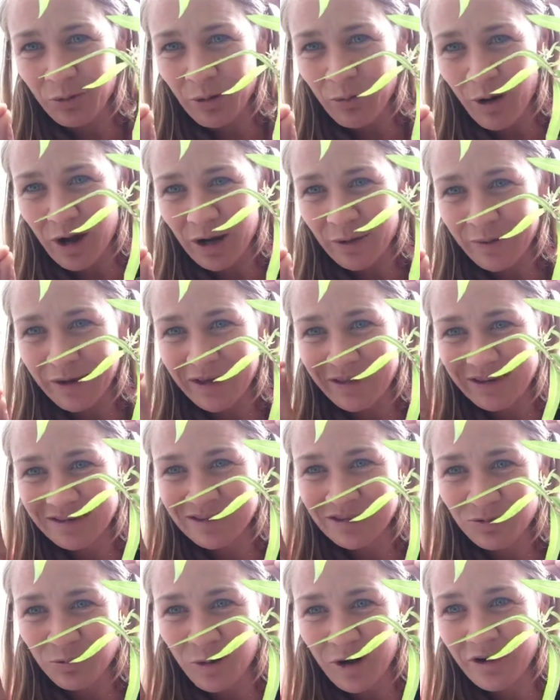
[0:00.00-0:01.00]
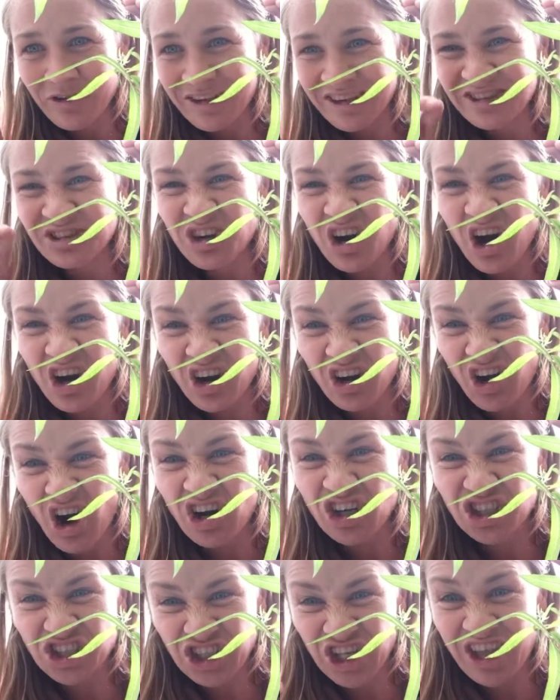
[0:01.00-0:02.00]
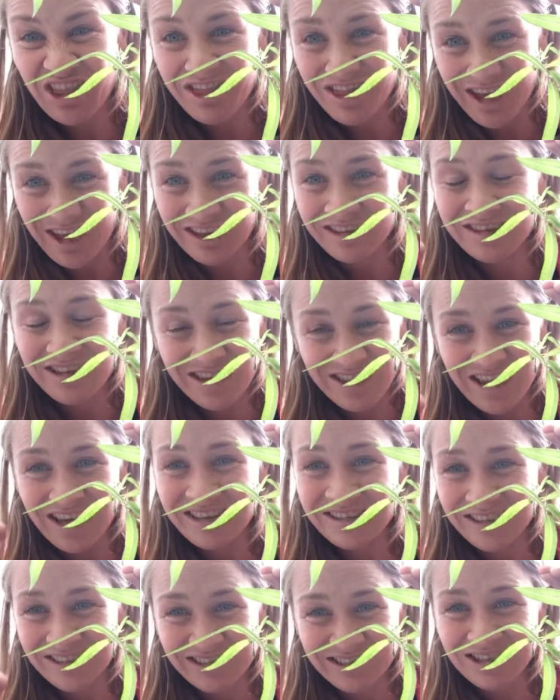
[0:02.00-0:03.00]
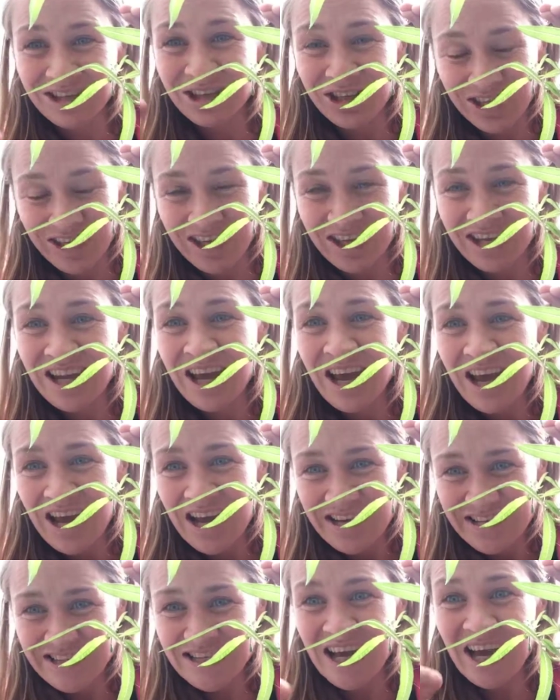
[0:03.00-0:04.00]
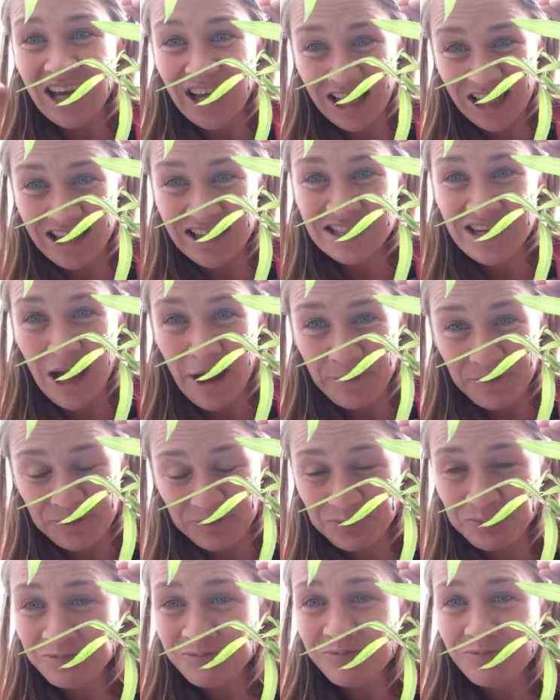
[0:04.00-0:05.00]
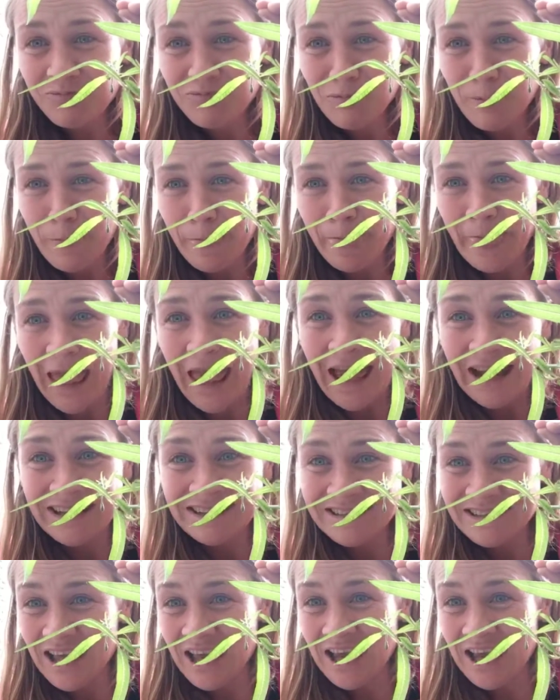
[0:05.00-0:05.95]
we want to be, these are our shit things, the things that still need to get cleaned up. And it's